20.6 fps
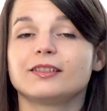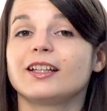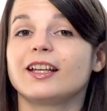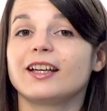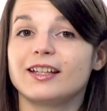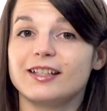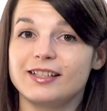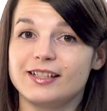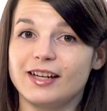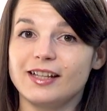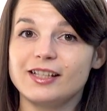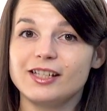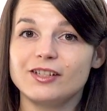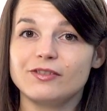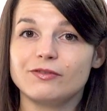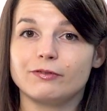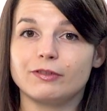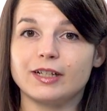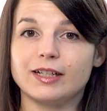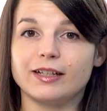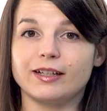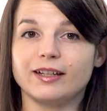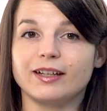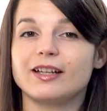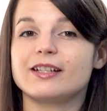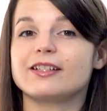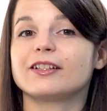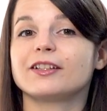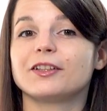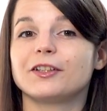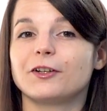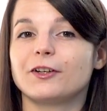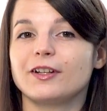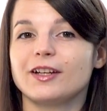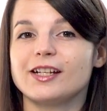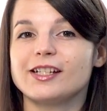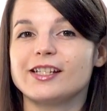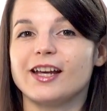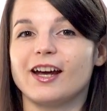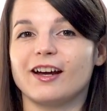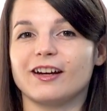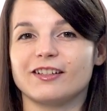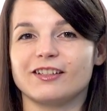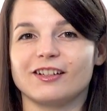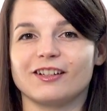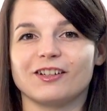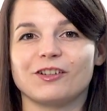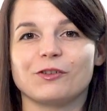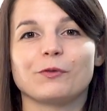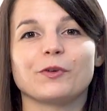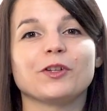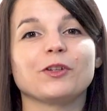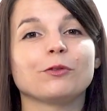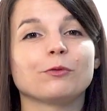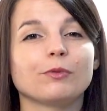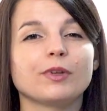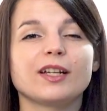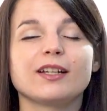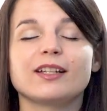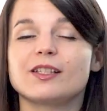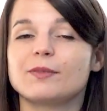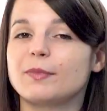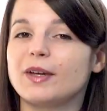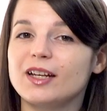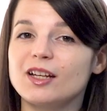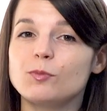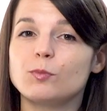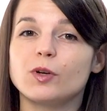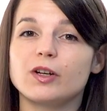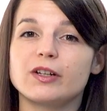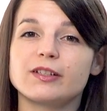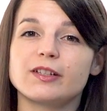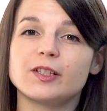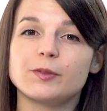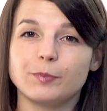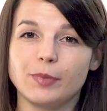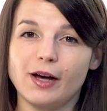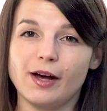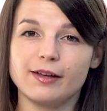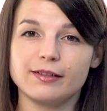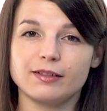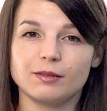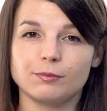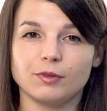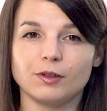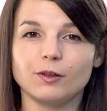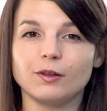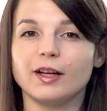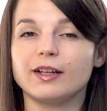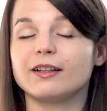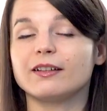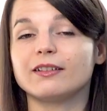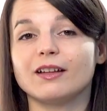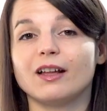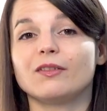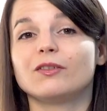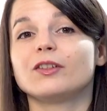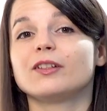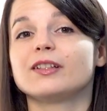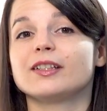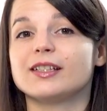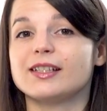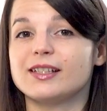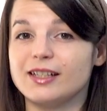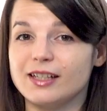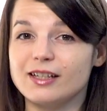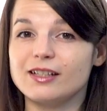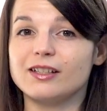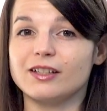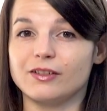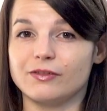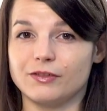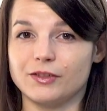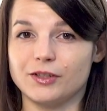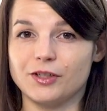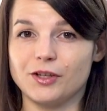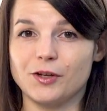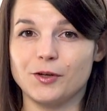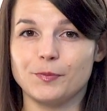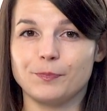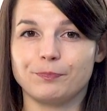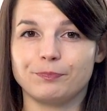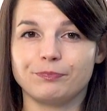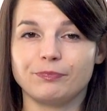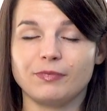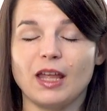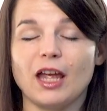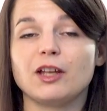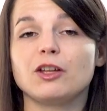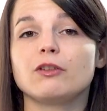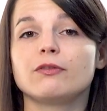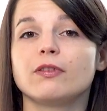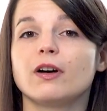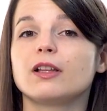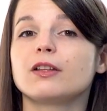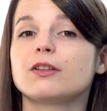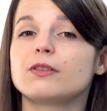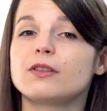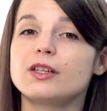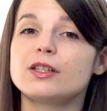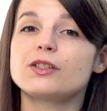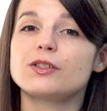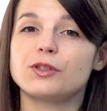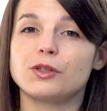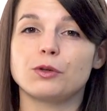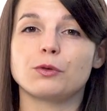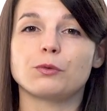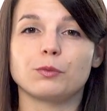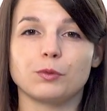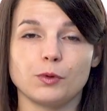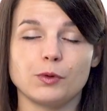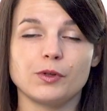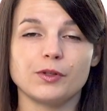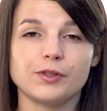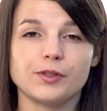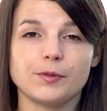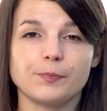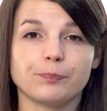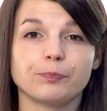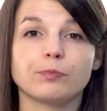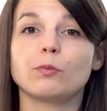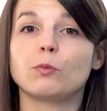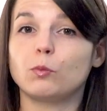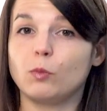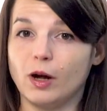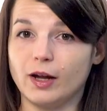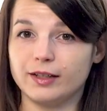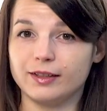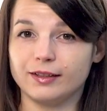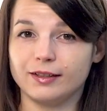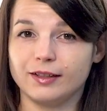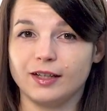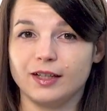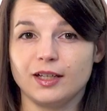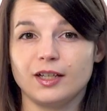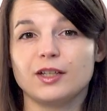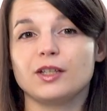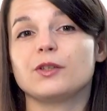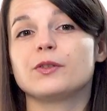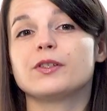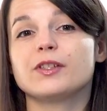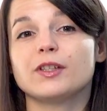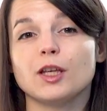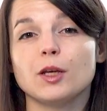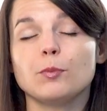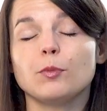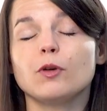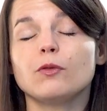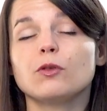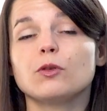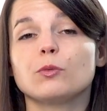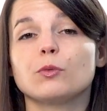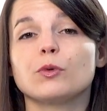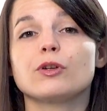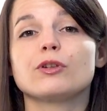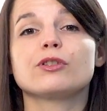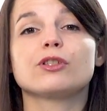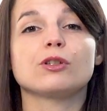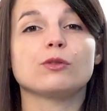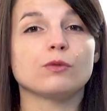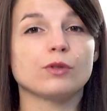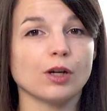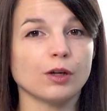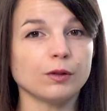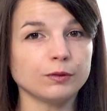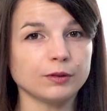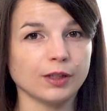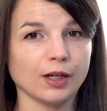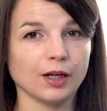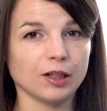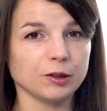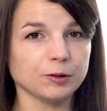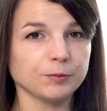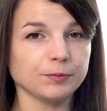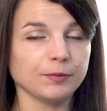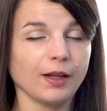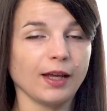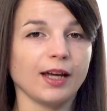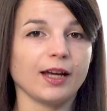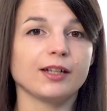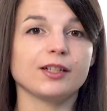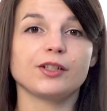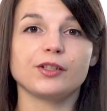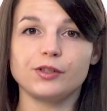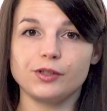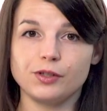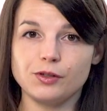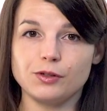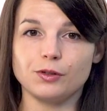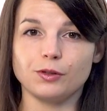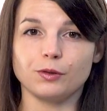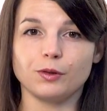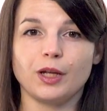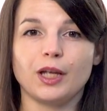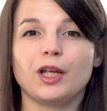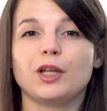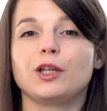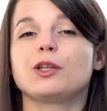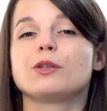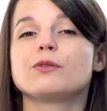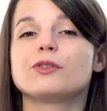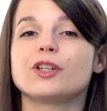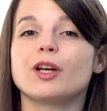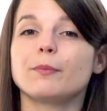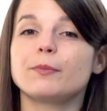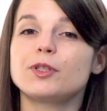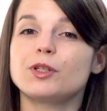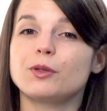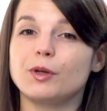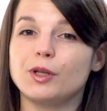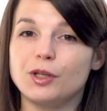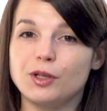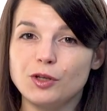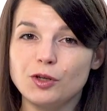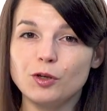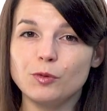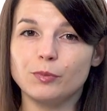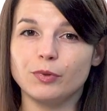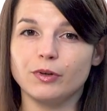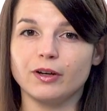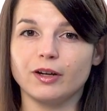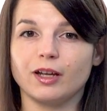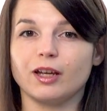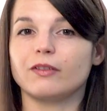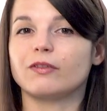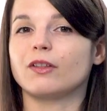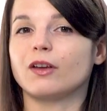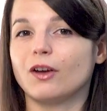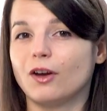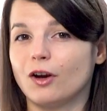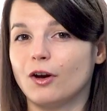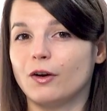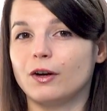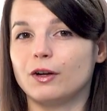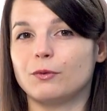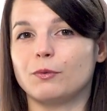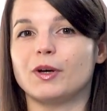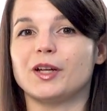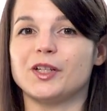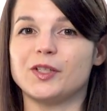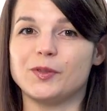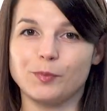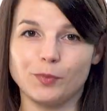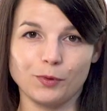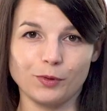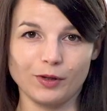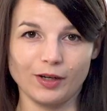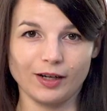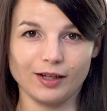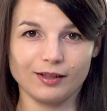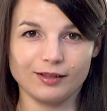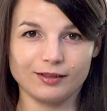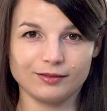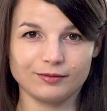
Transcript: Extensive reading is a learning tactic where you read as many books as possible at a level that's easy for you. And you follow these 2 rules. 1, you skip over words you don't know, and 2, you jump to a new book if the current one is boring.